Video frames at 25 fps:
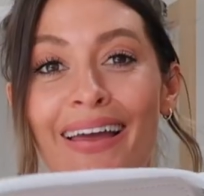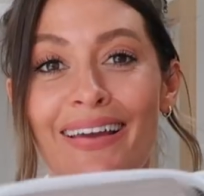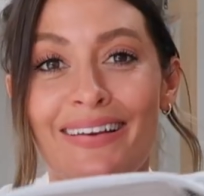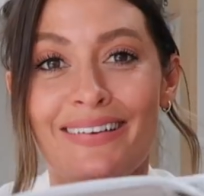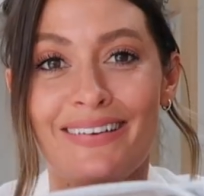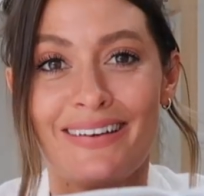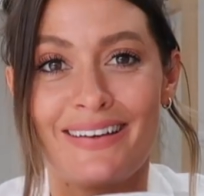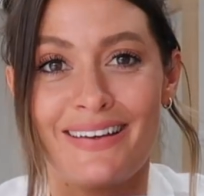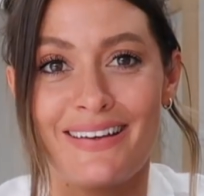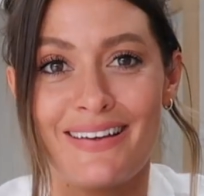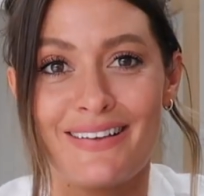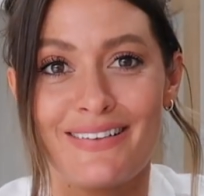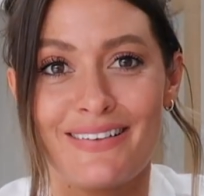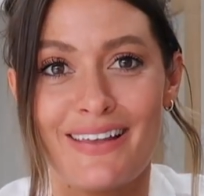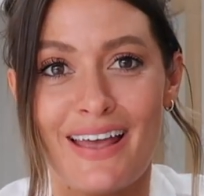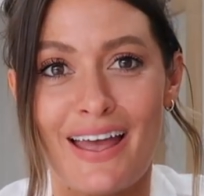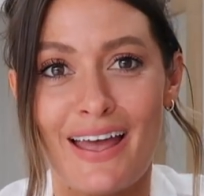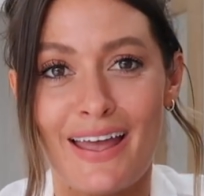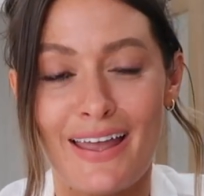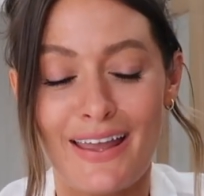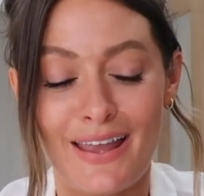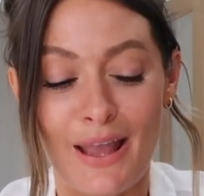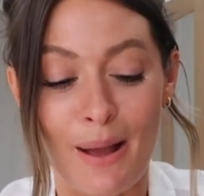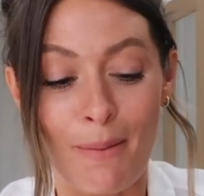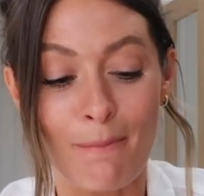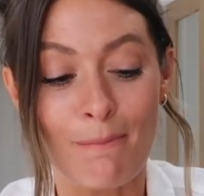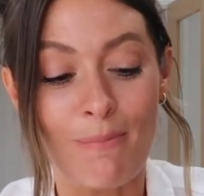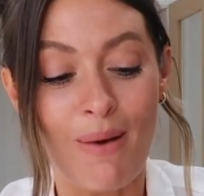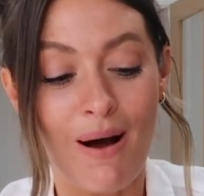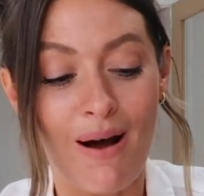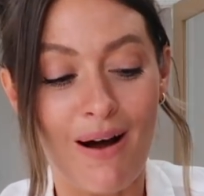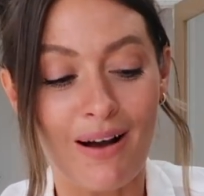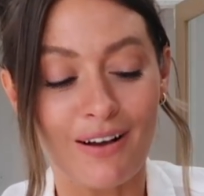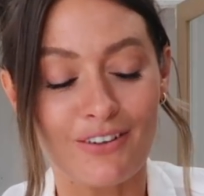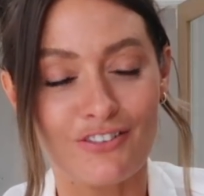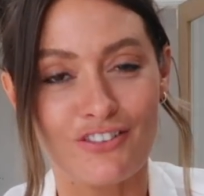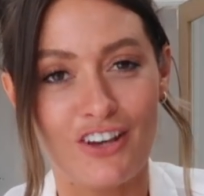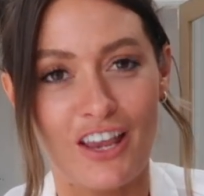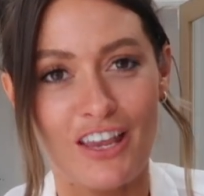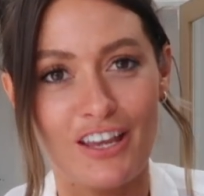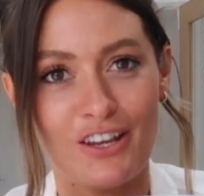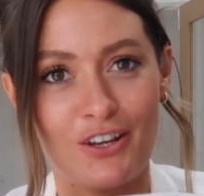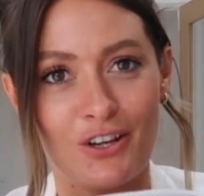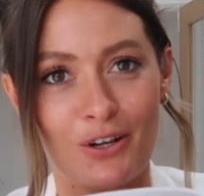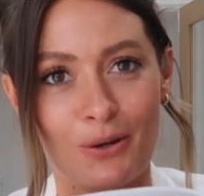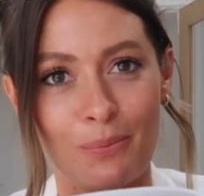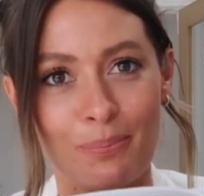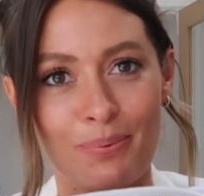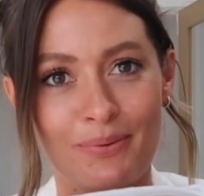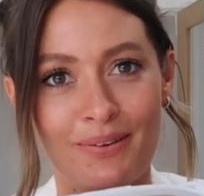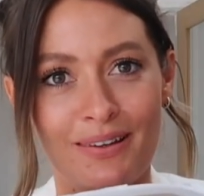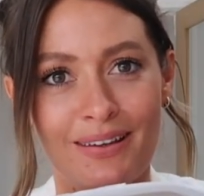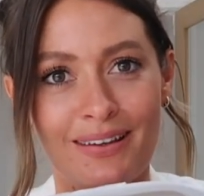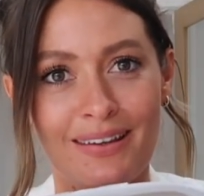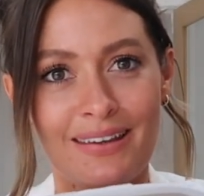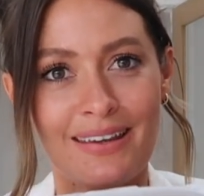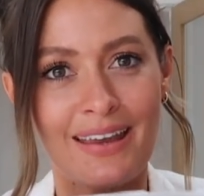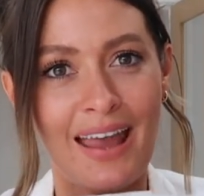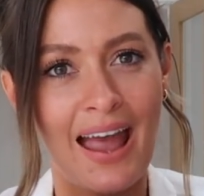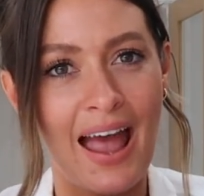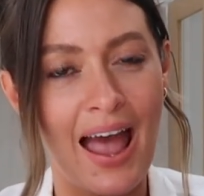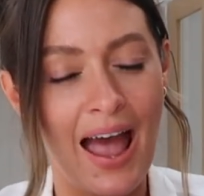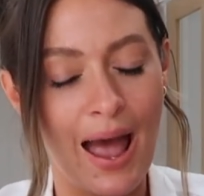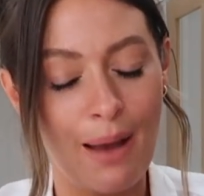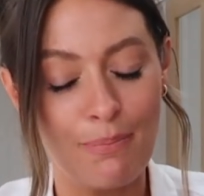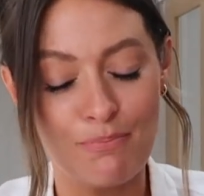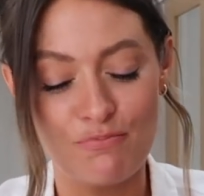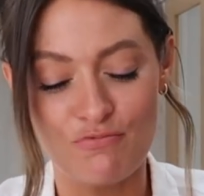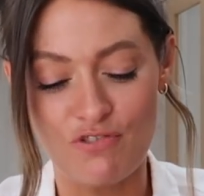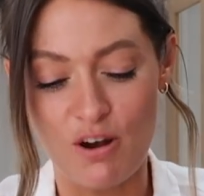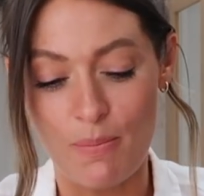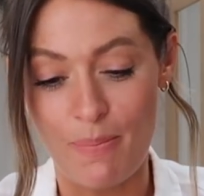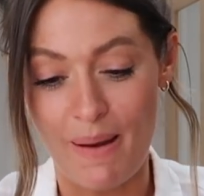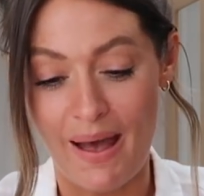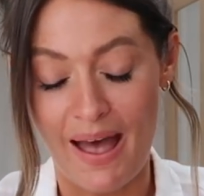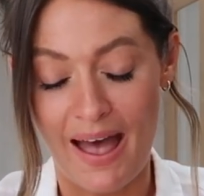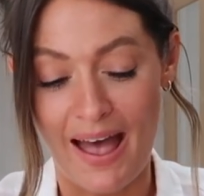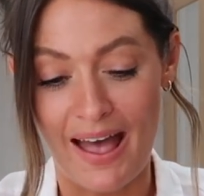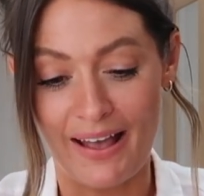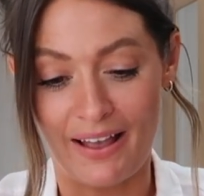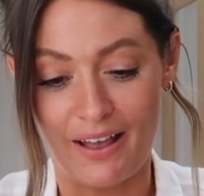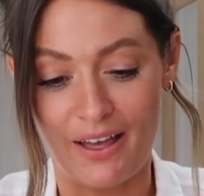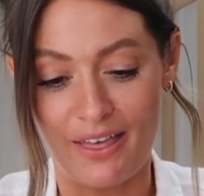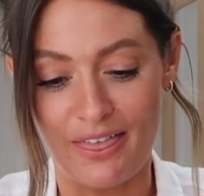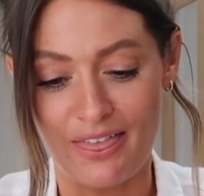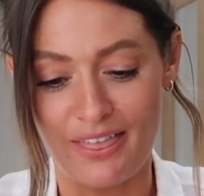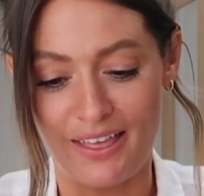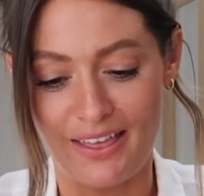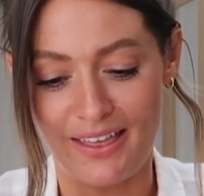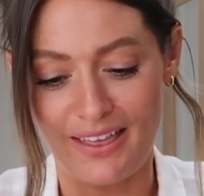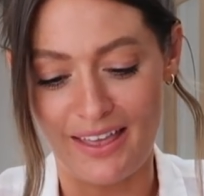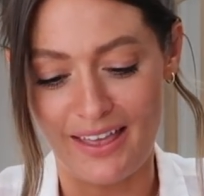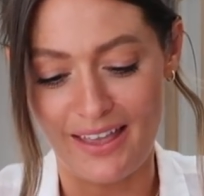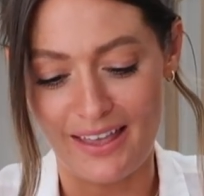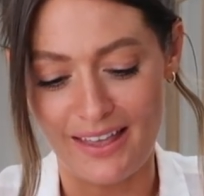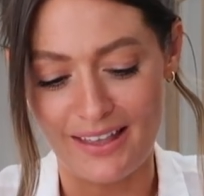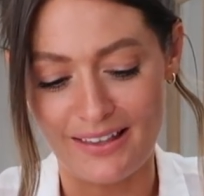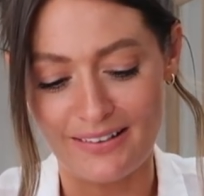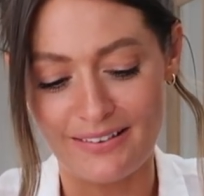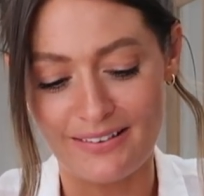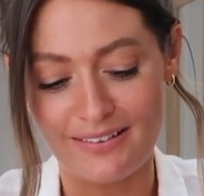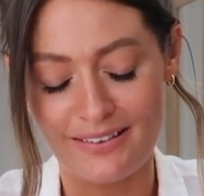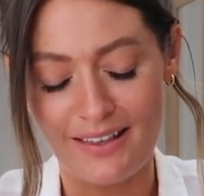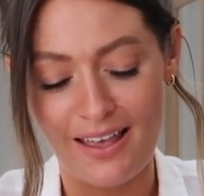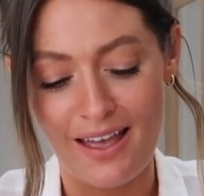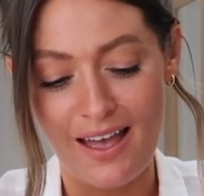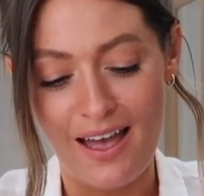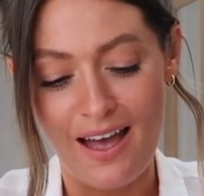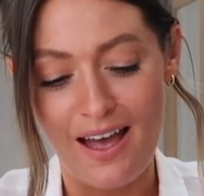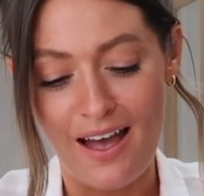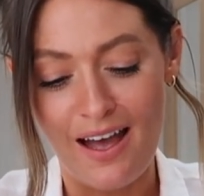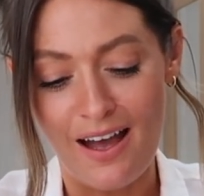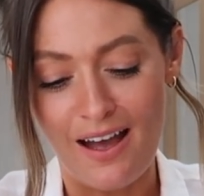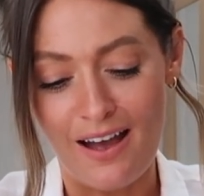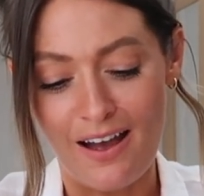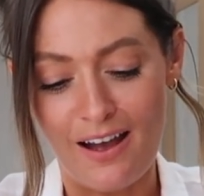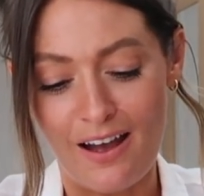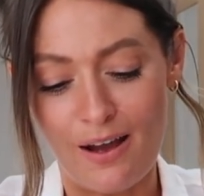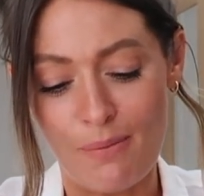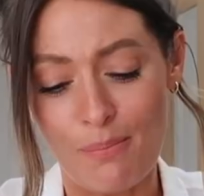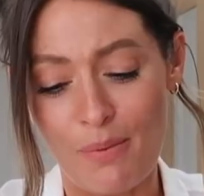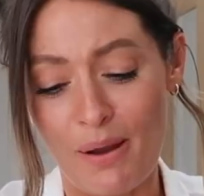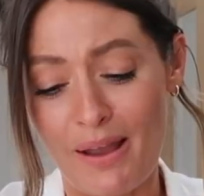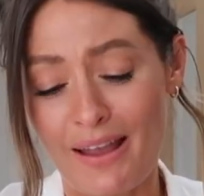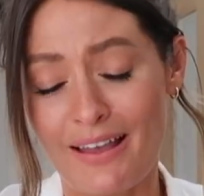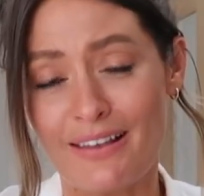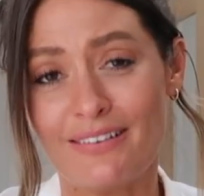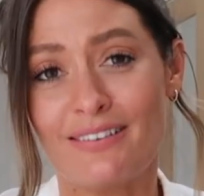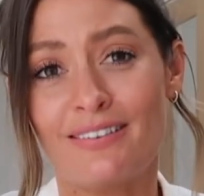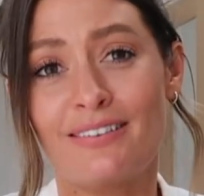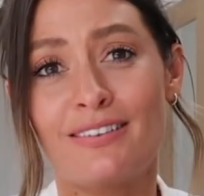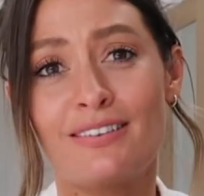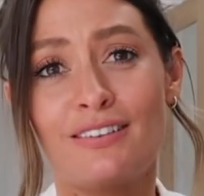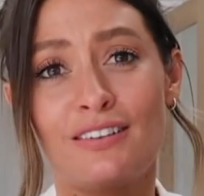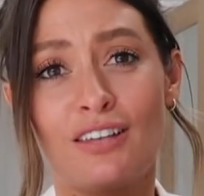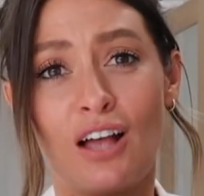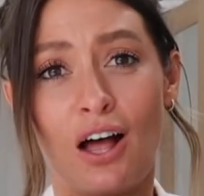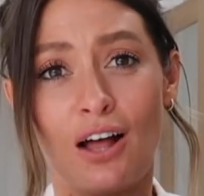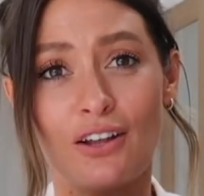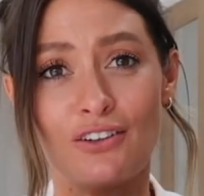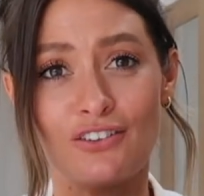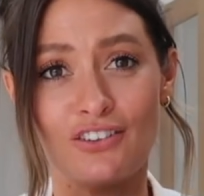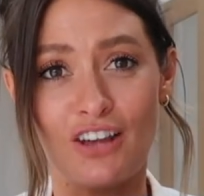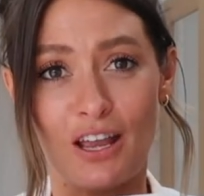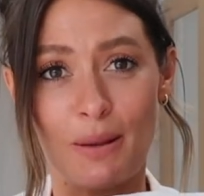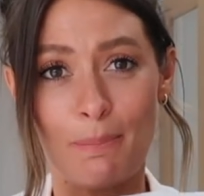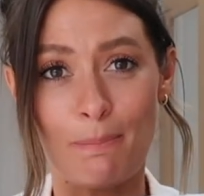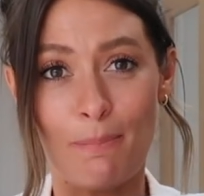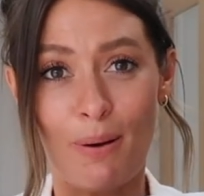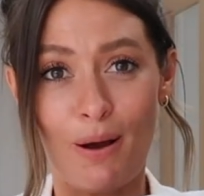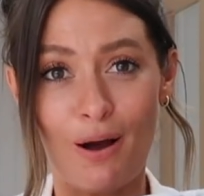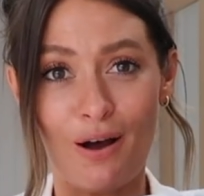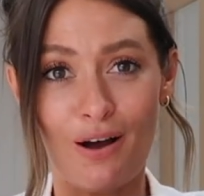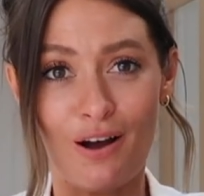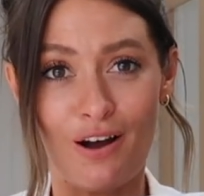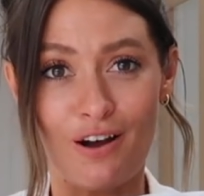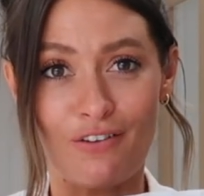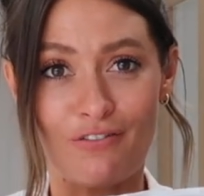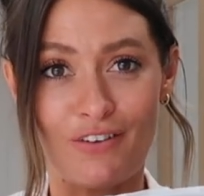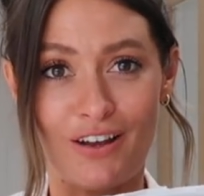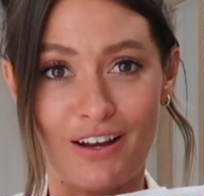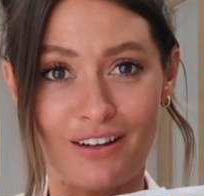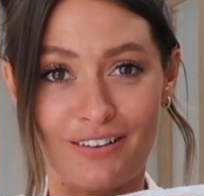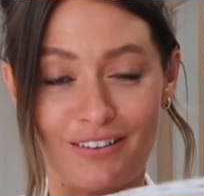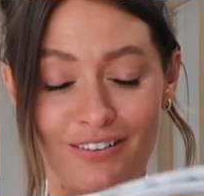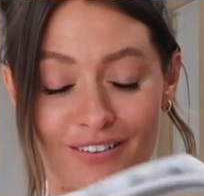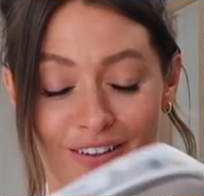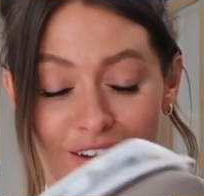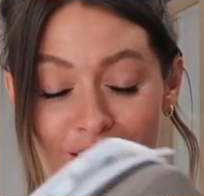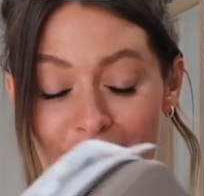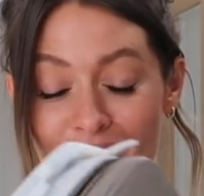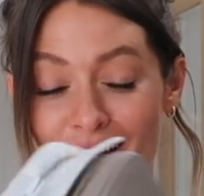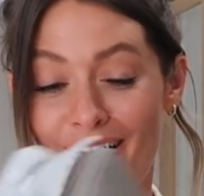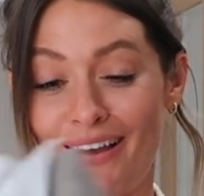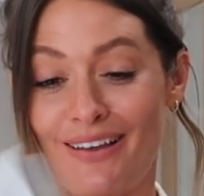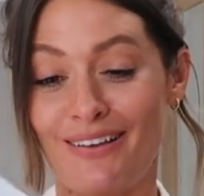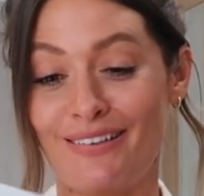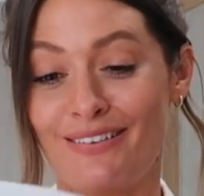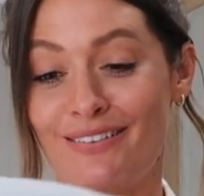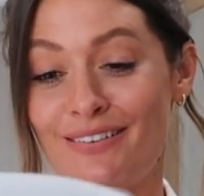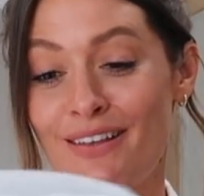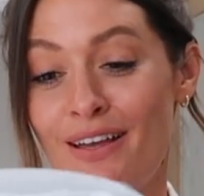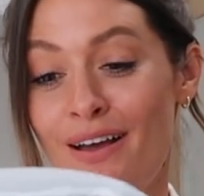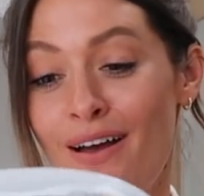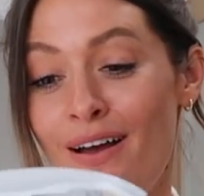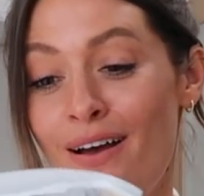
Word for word: It is a Marc Jacobs camera bag, I think it is. Um, it's such a perfect size.